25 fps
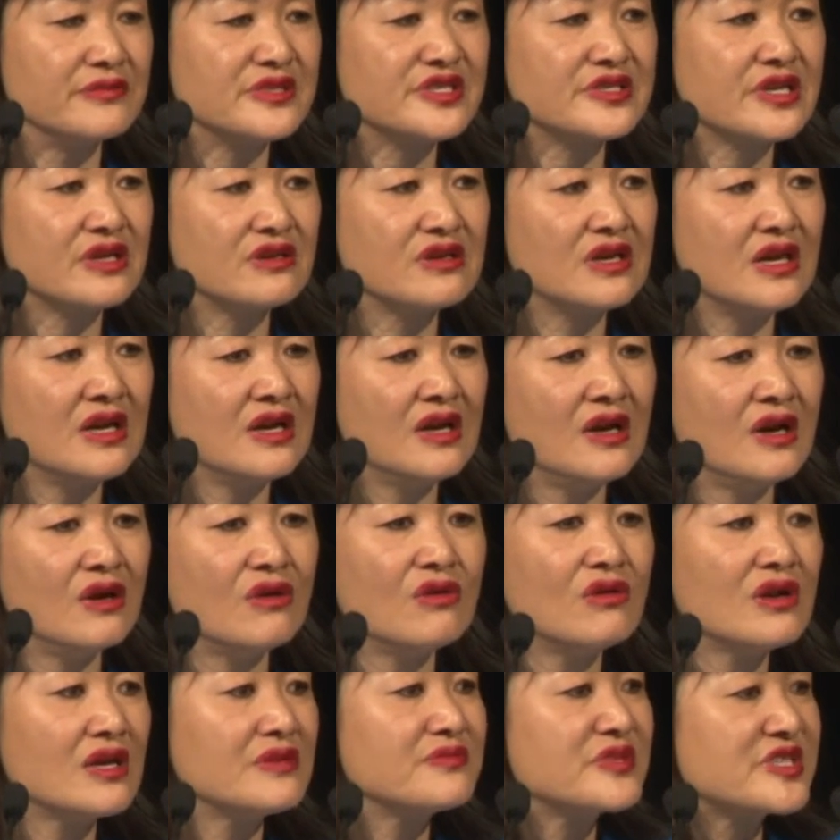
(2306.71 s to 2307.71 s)
So
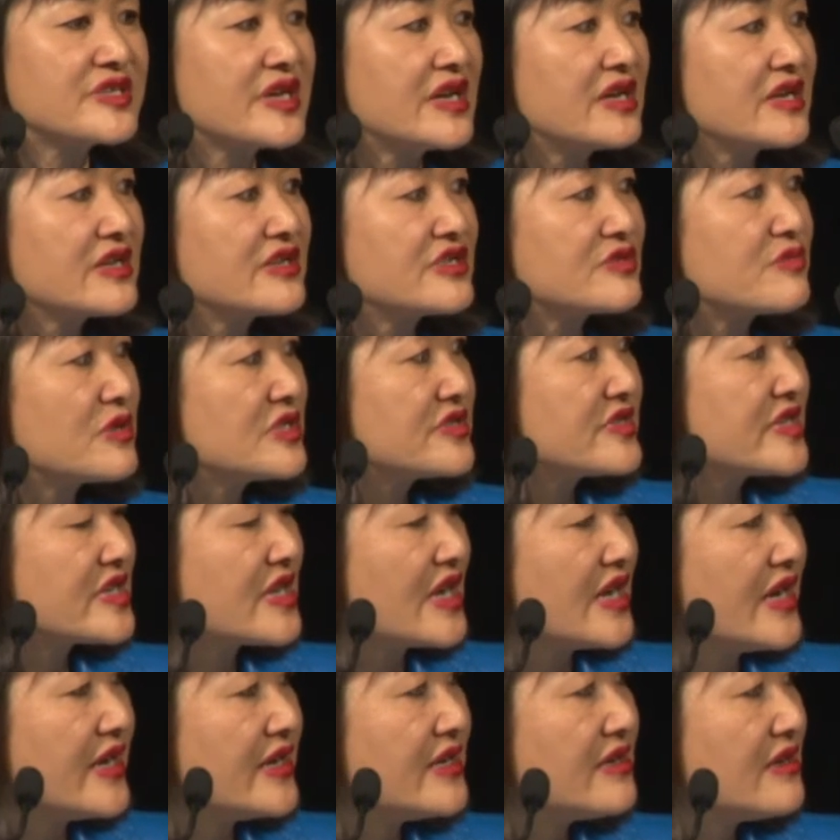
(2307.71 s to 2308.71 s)
all I'm saying is, once
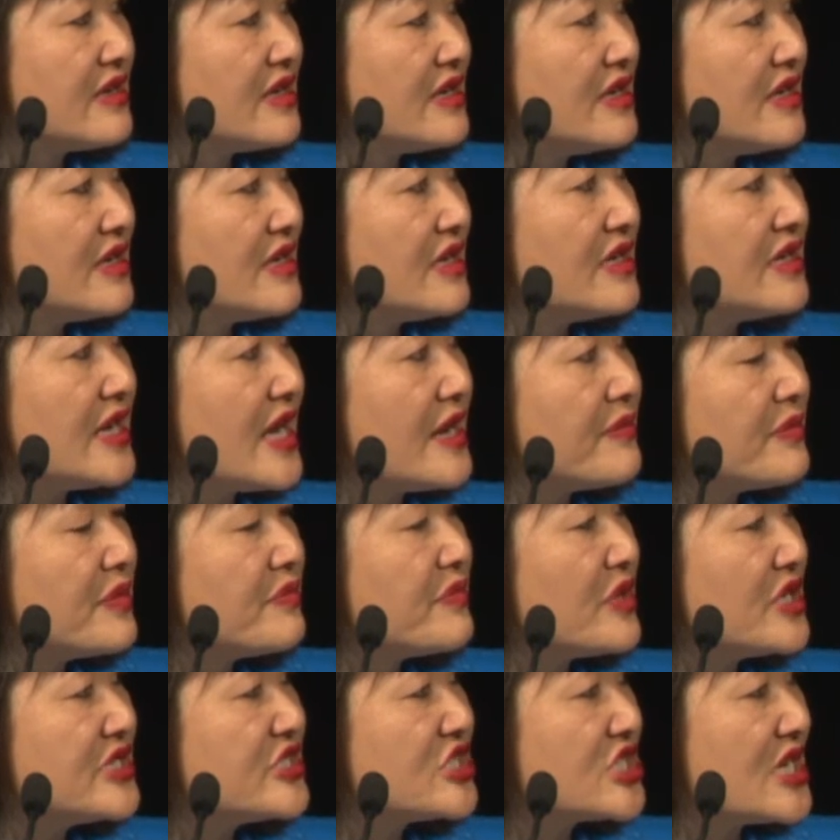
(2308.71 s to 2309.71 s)
again, it happened
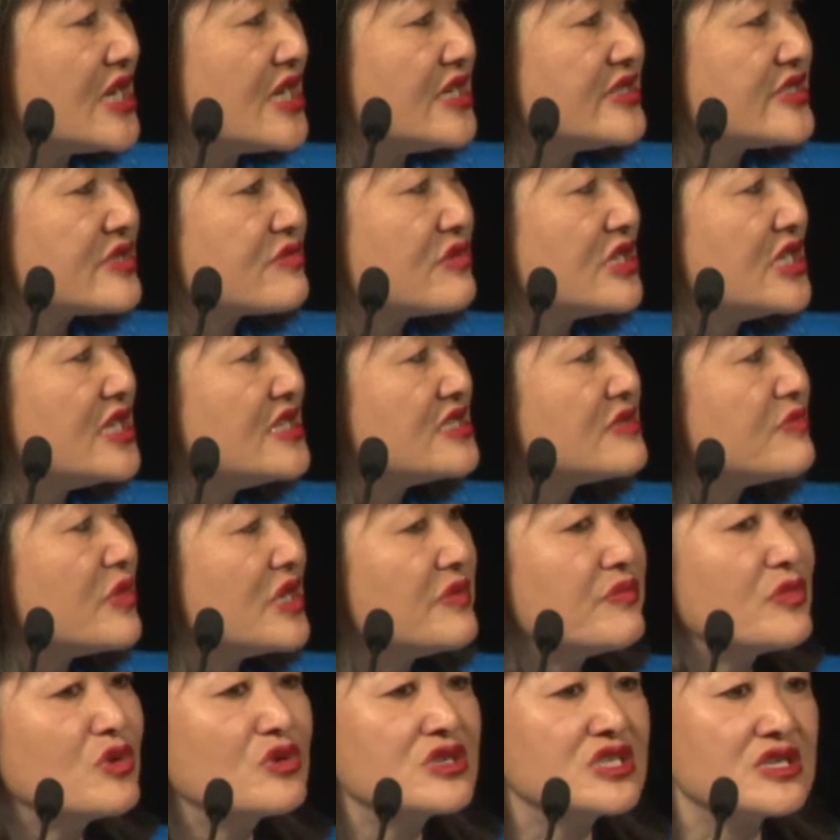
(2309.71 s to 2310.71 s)
by chance. We need to be
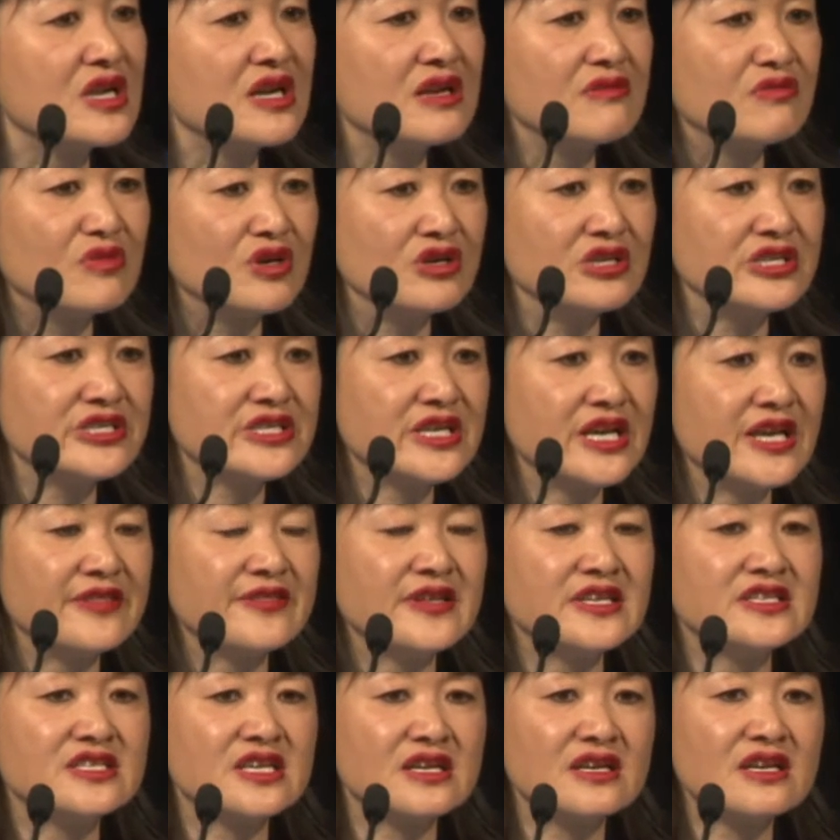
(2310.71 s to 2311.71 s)
more deliberate, and
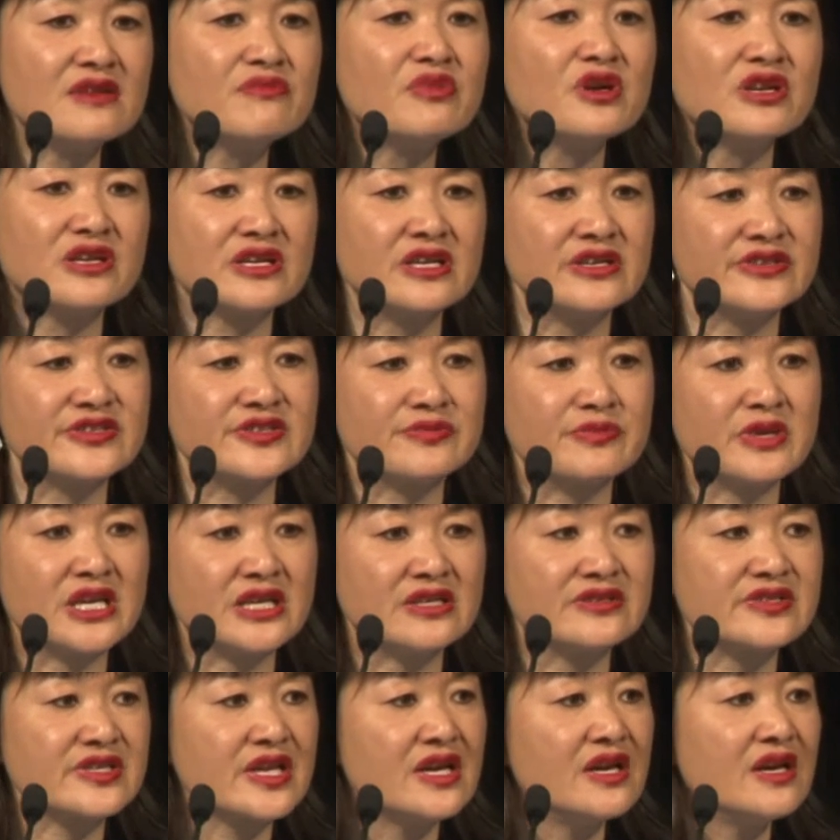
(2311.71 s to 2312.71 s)
the deliberateness
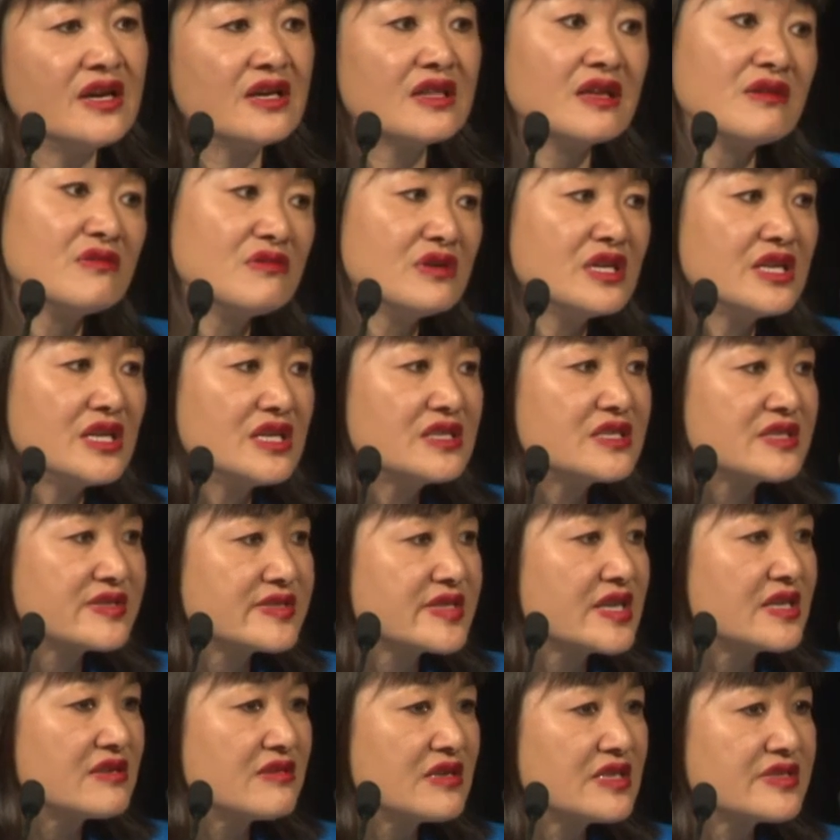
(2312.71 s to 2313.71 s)
means that we need to
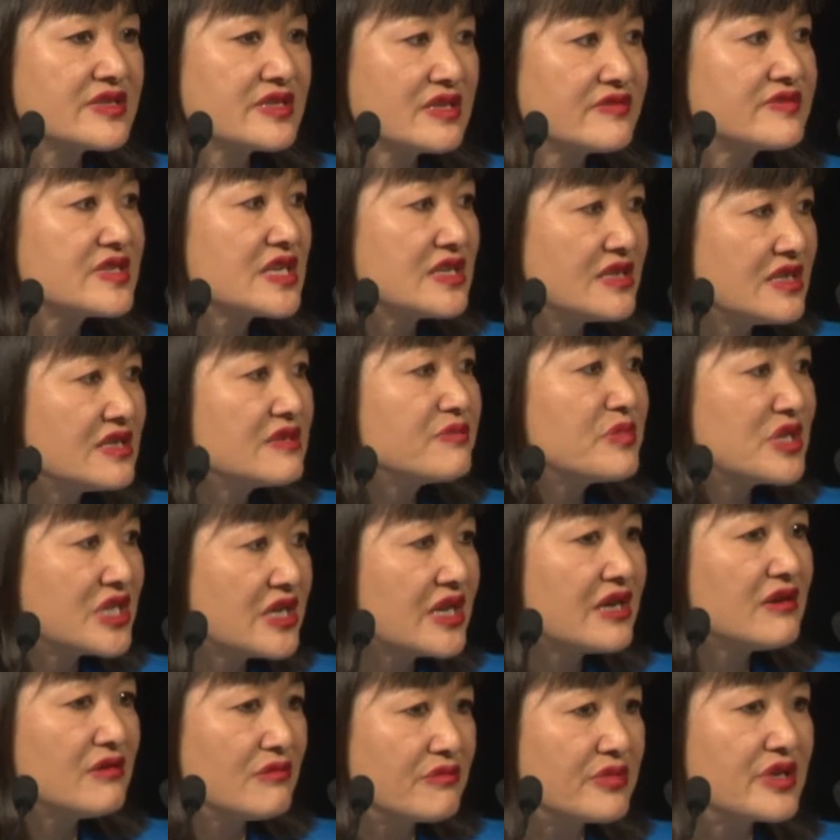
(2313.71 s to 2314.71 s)
say to ourselves, they need a bit of
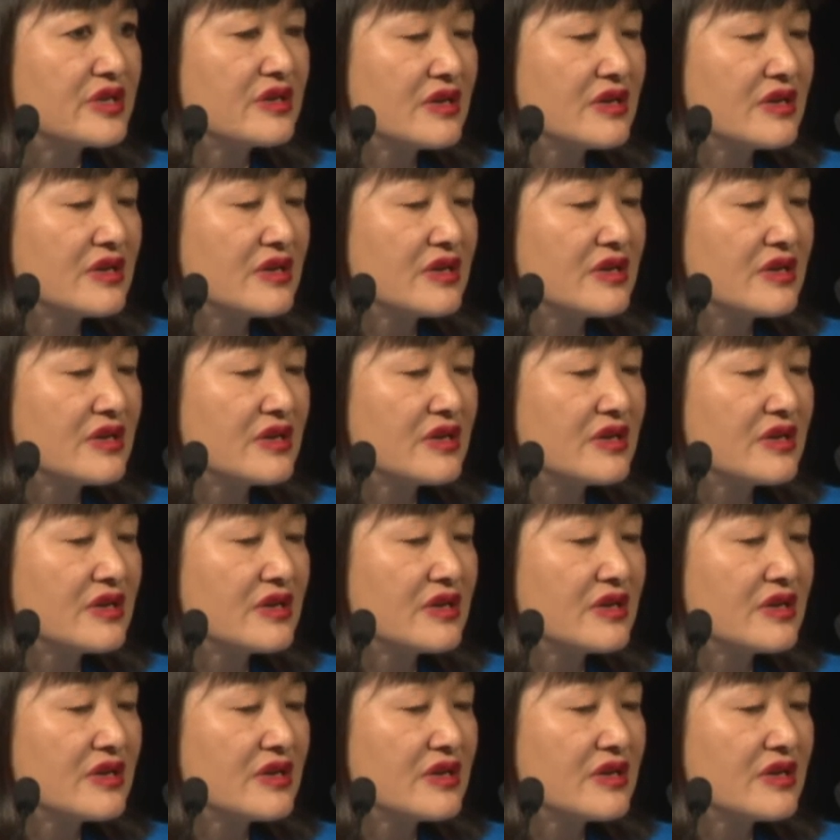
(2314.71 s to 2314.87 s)
help.